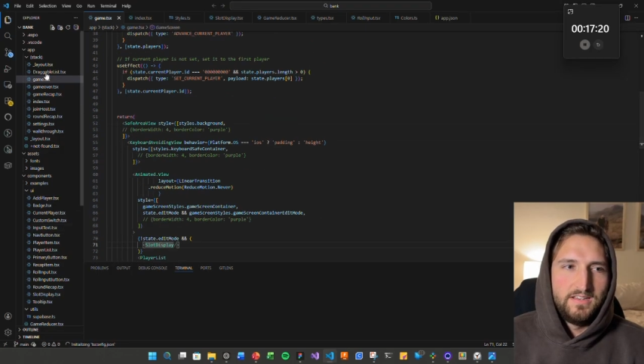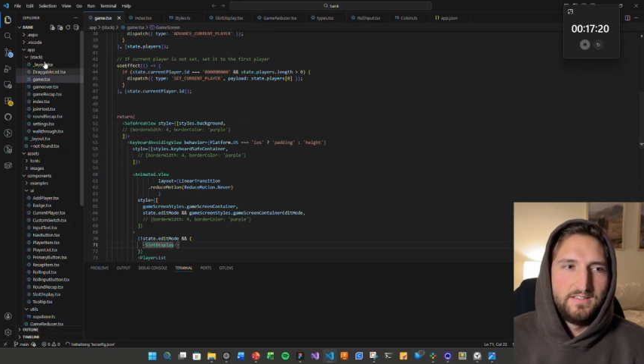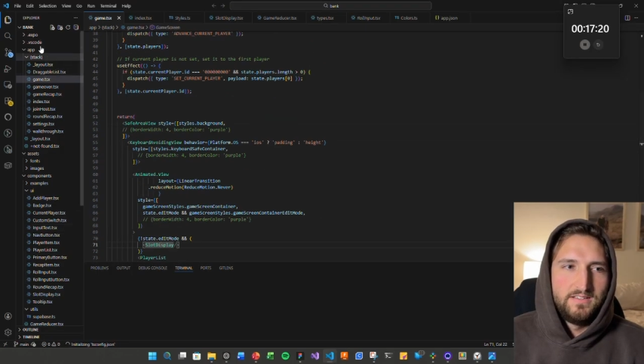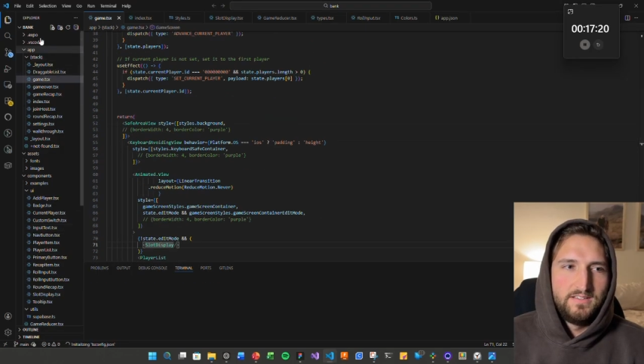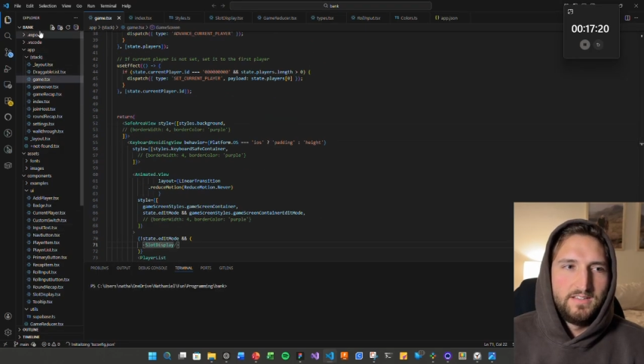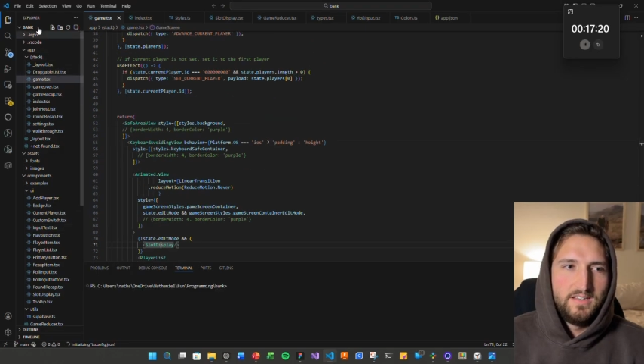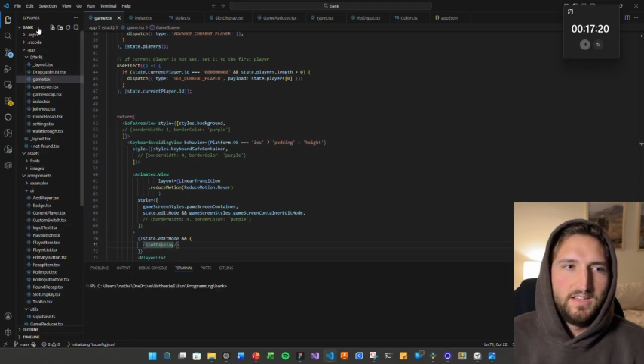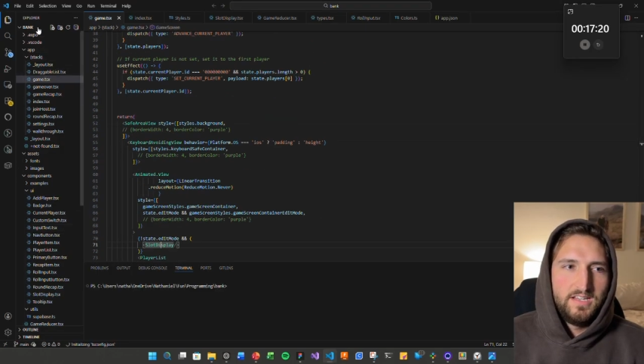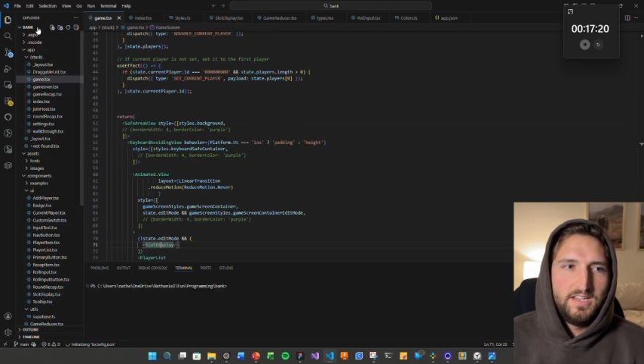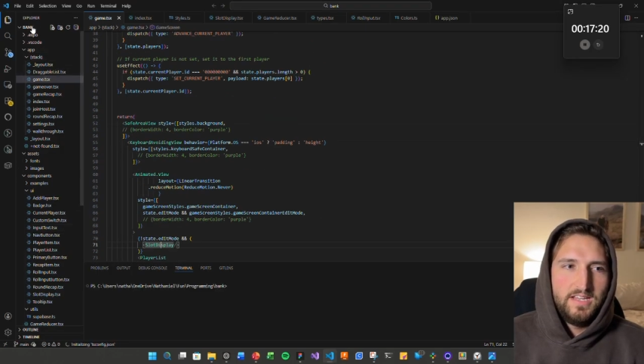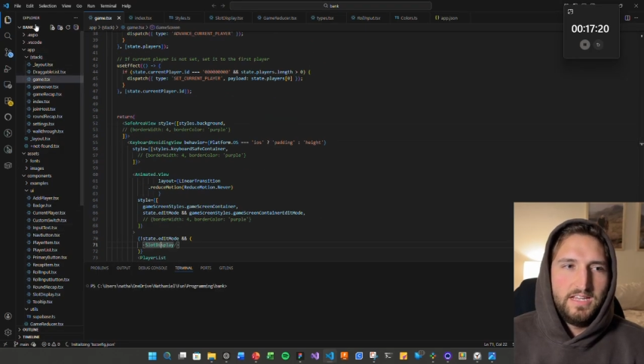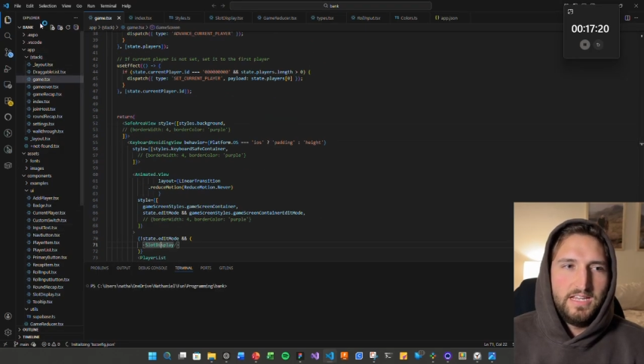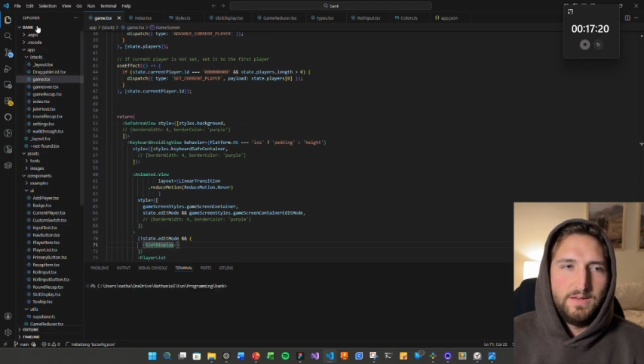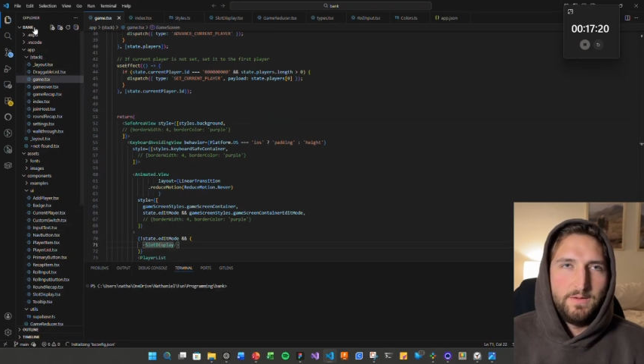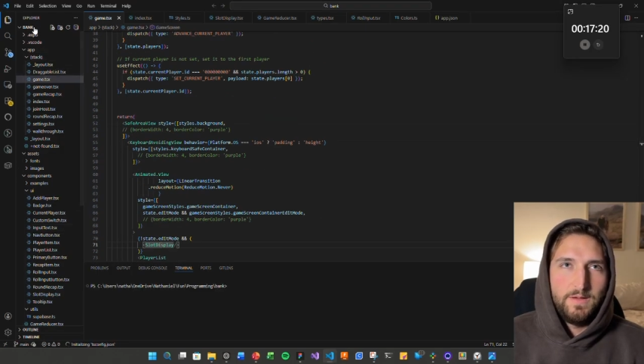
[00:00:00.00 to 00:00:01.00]
And
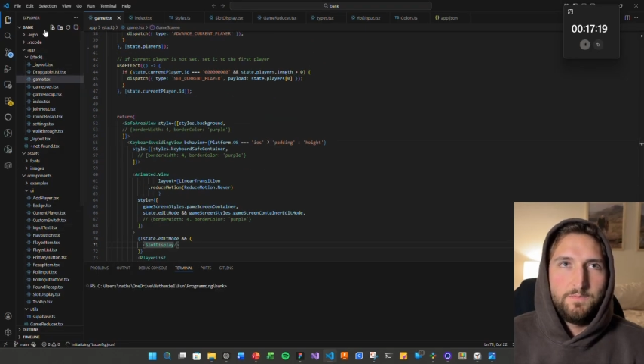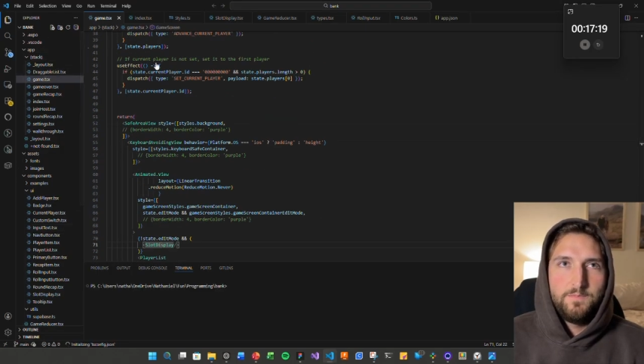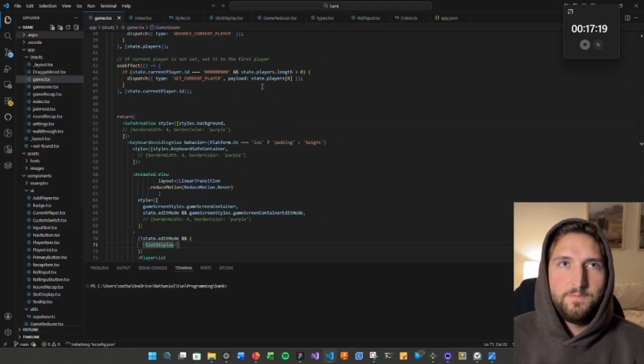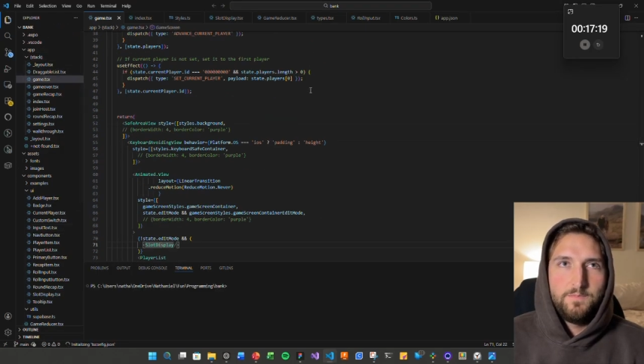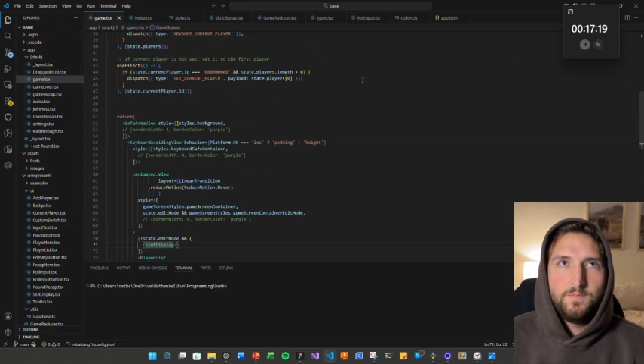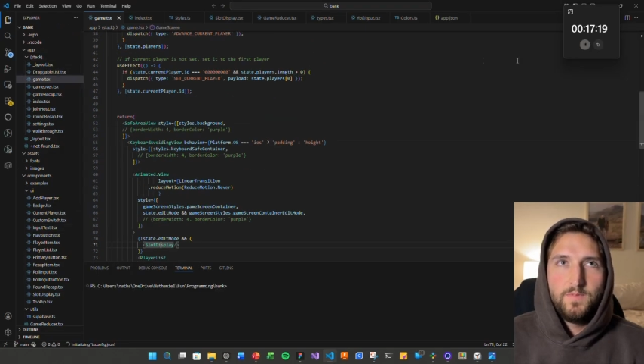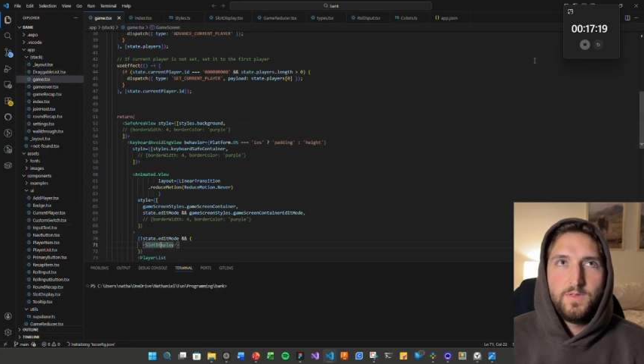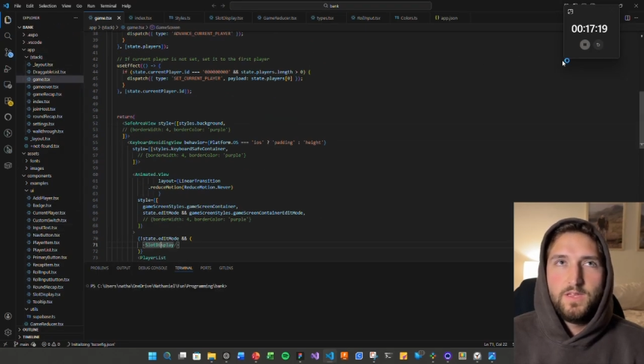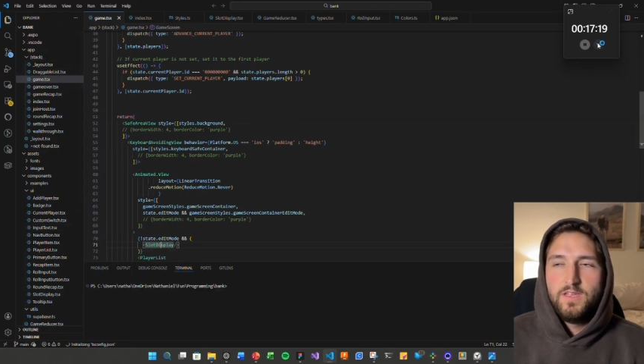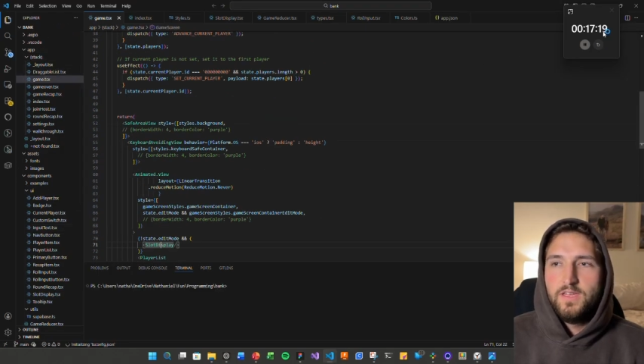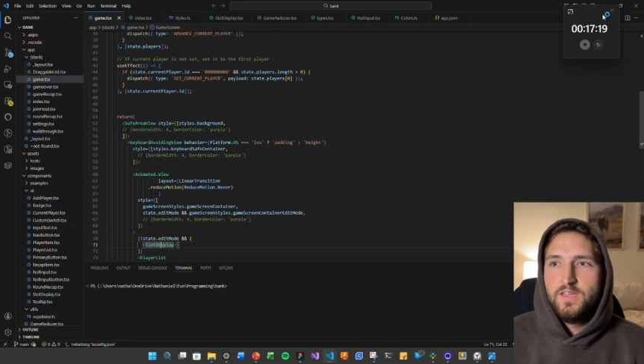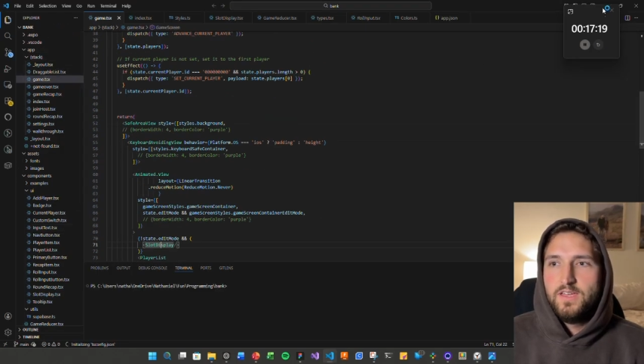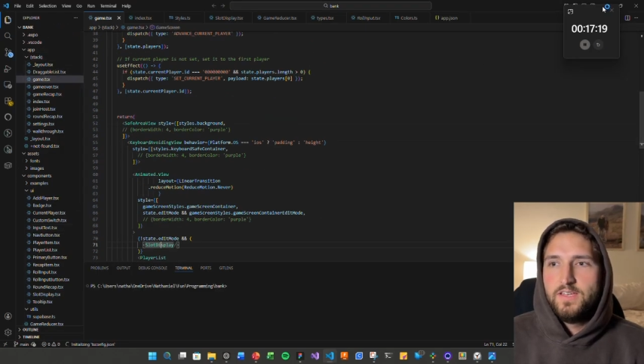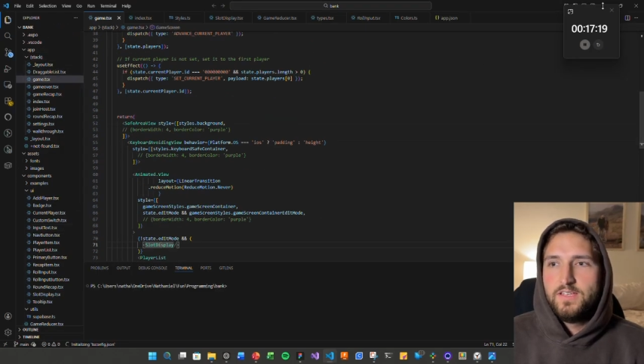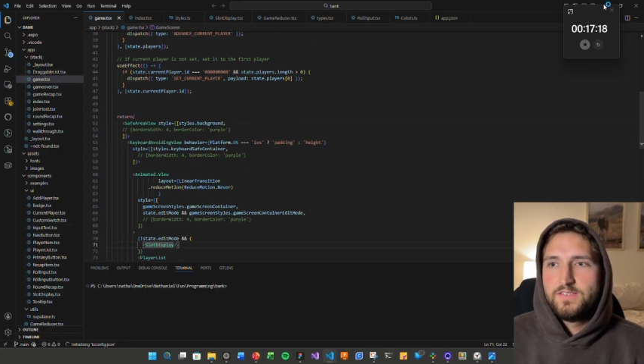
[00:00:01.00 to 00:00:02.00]
anyway,
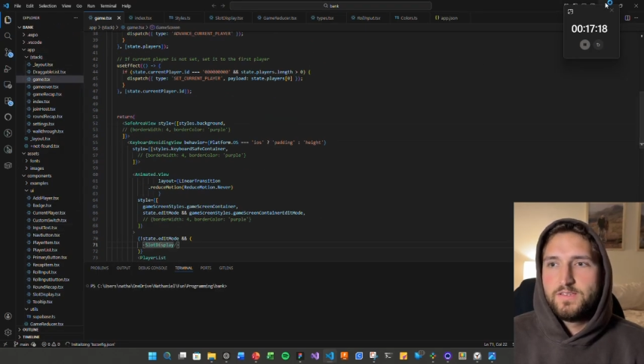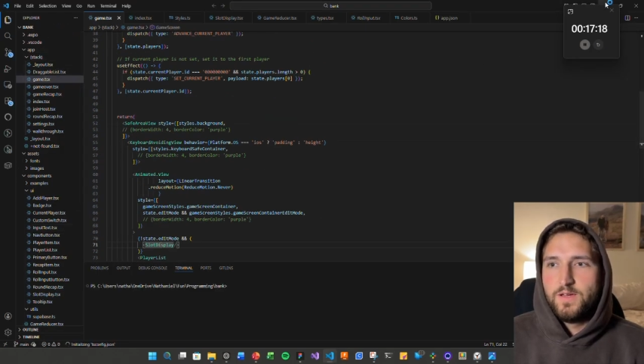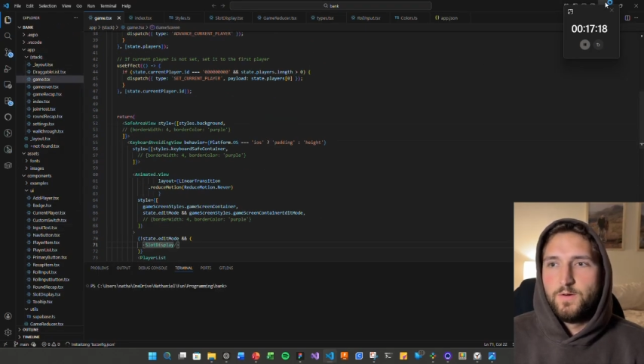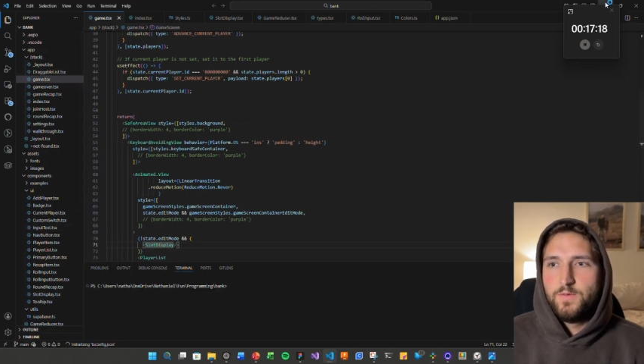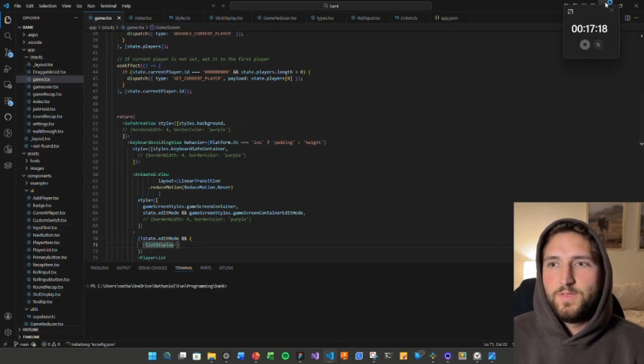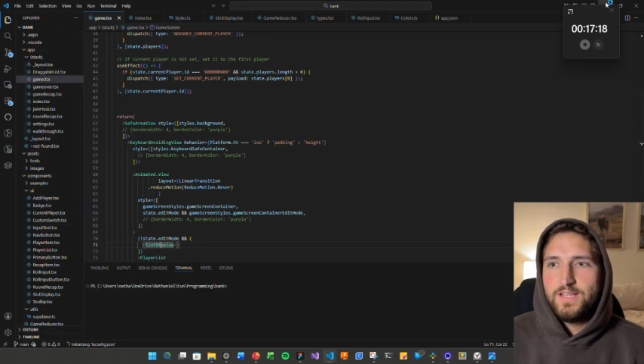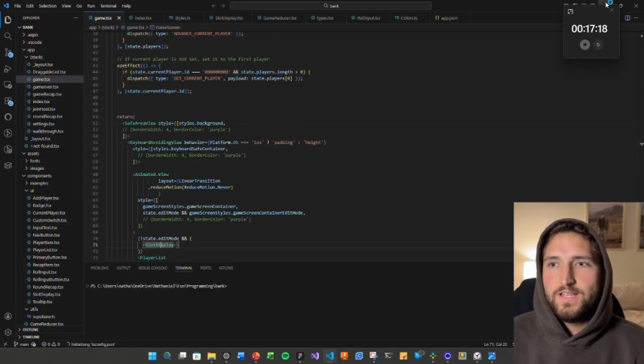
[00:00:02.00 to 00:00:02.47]
so